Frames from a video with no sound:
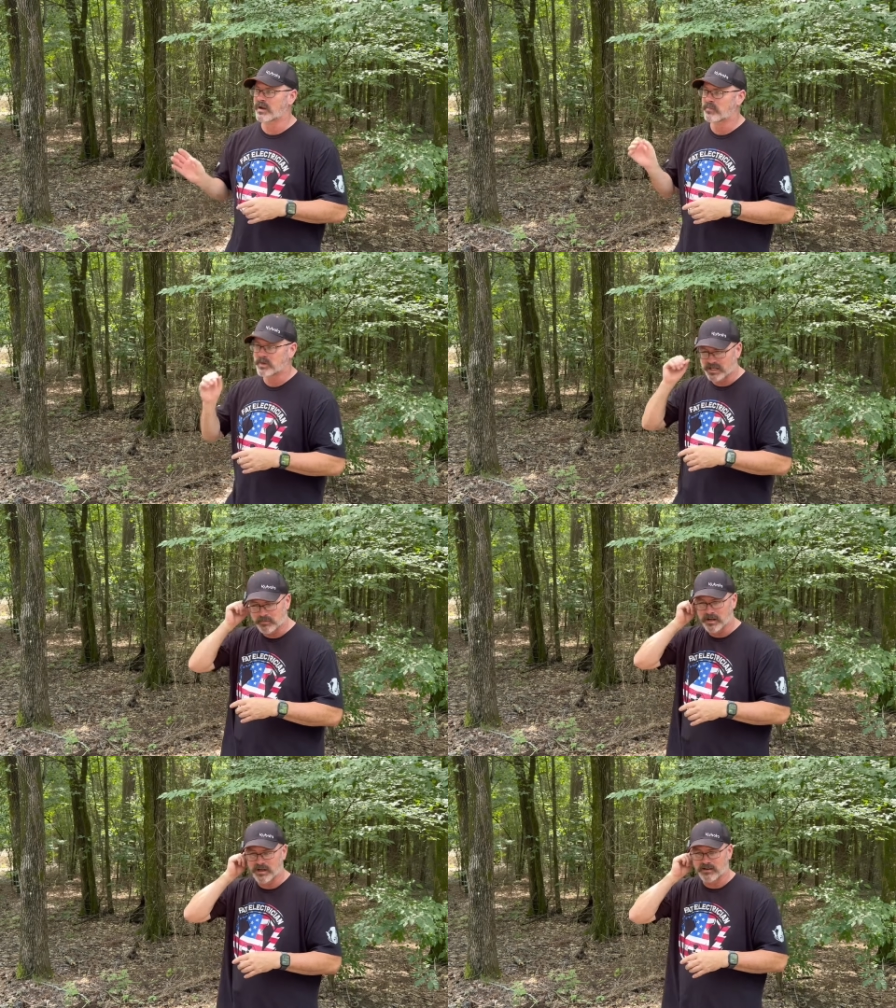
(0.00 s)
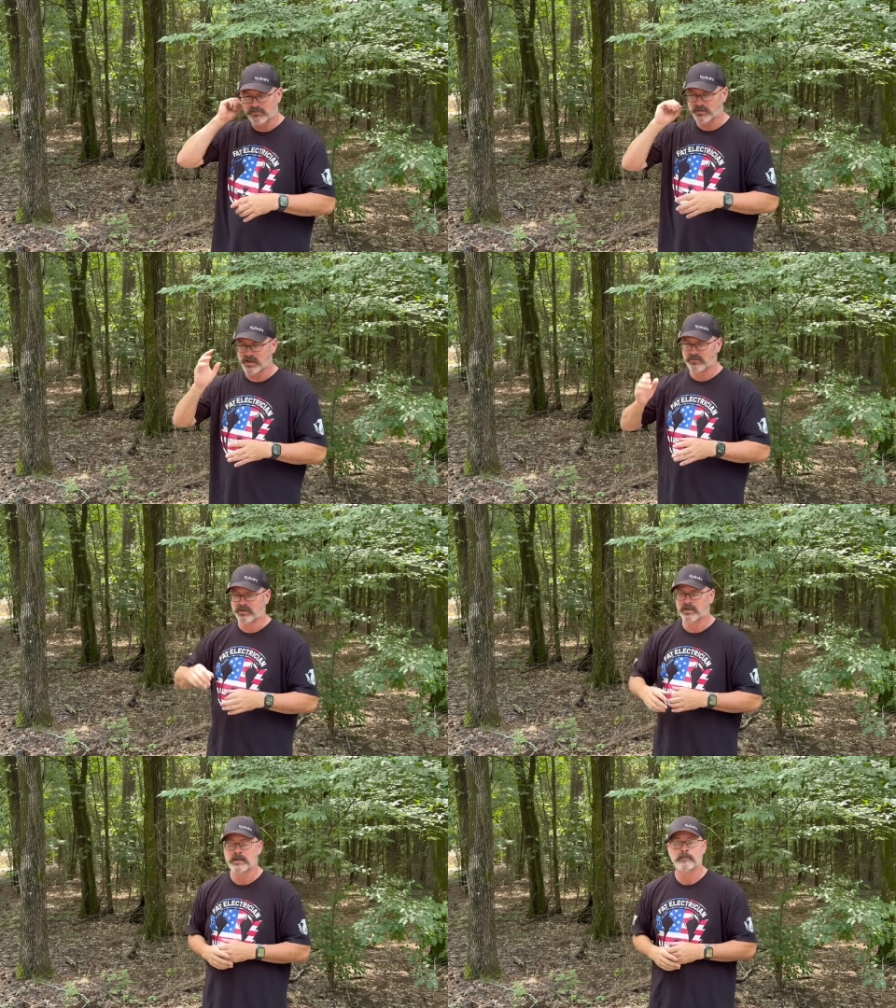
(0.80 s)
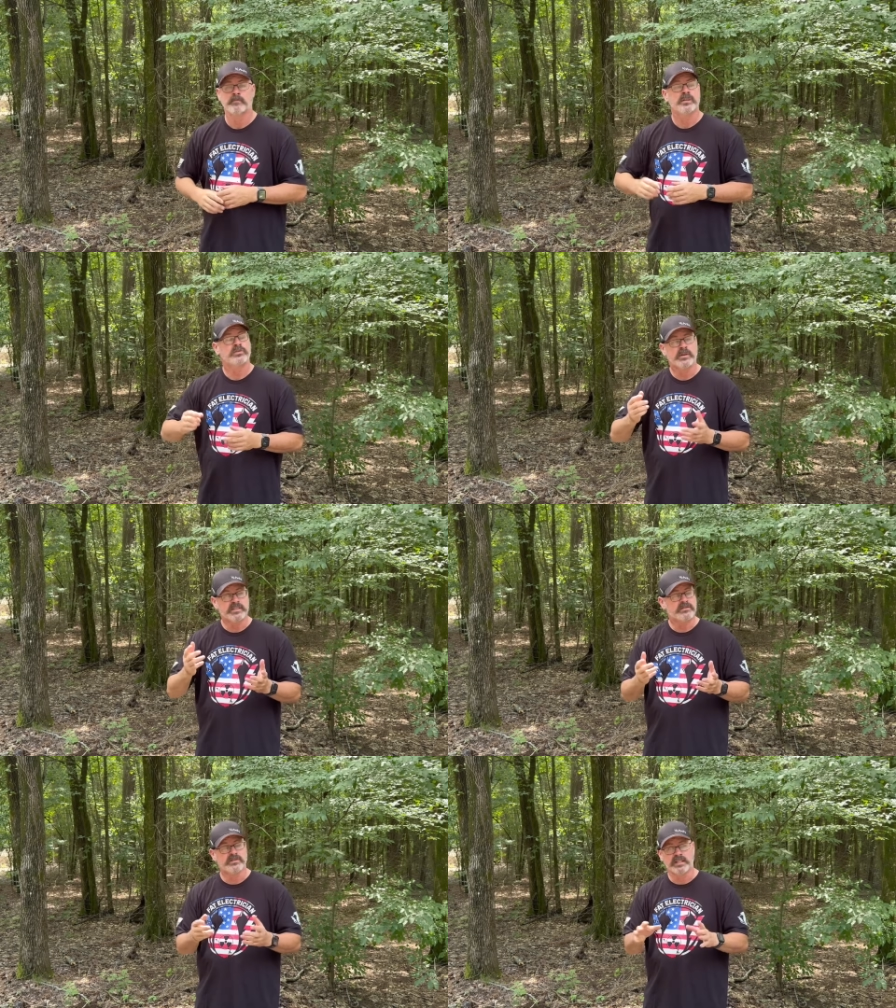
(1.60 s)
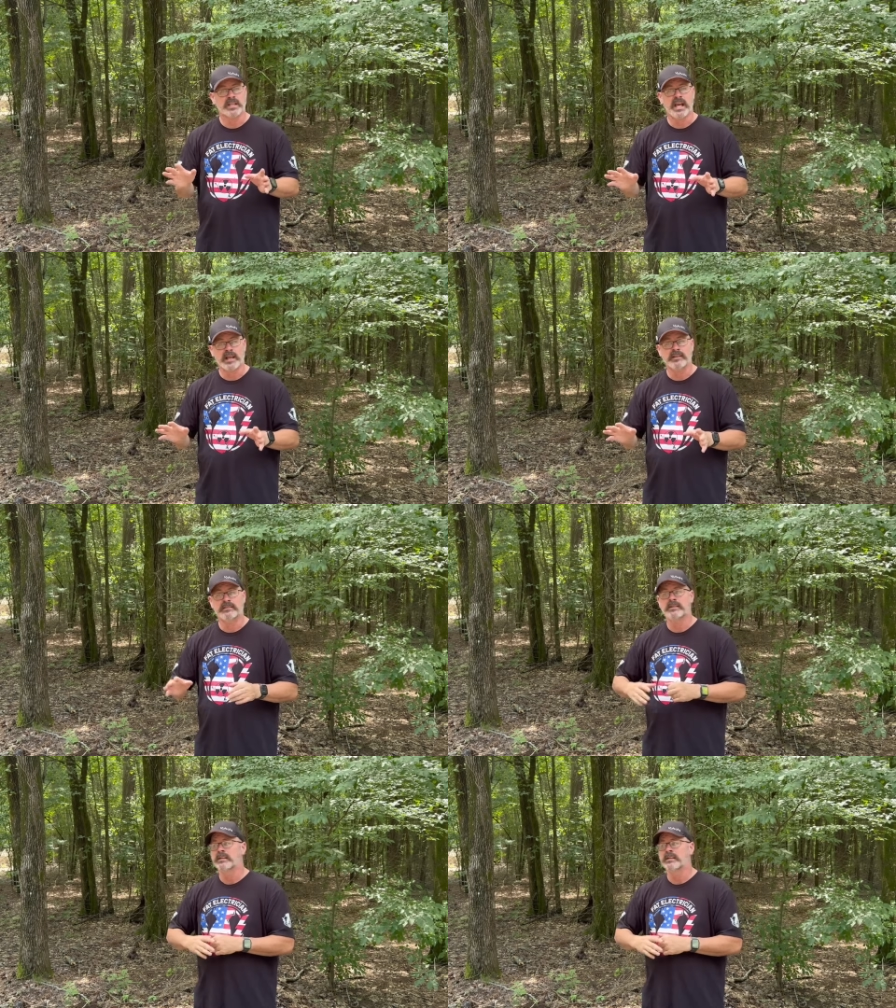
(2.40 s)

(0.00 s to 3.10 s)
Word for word: I pick them off, whatever. Tweezers get the head.